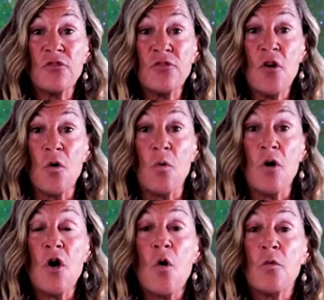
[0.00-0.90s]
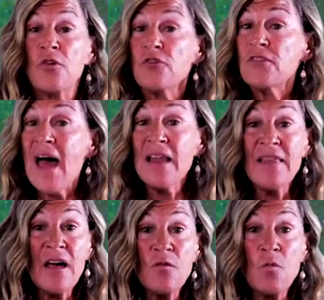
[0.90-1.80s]
So there's not a
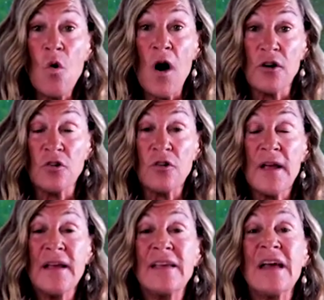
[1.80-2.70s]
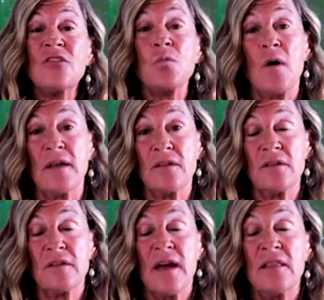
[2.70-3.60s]
lot of water. And guess what?
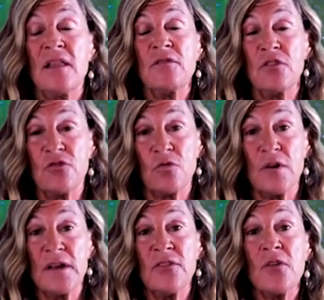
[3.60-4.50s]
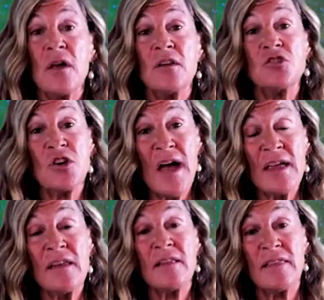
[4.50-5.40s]
I love this story. It's
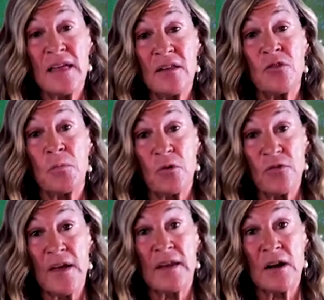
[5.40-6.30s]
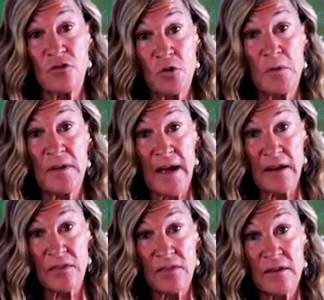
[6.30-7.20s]
John Lennon's birthday on October
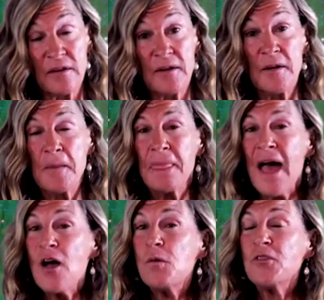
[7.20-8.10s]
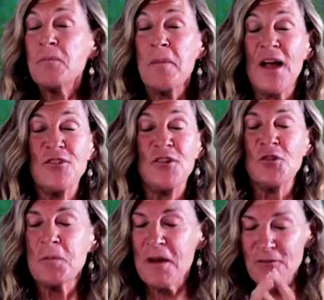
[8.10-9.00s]
9th. I always imagine,
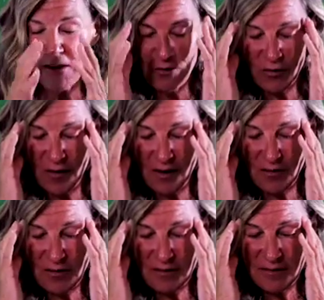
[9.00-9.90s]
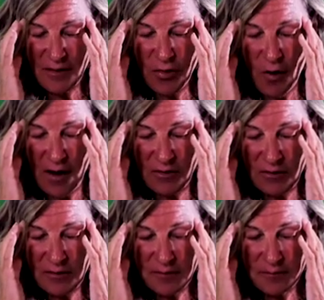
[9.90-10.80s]
here's one of my favorite songs Thoughts.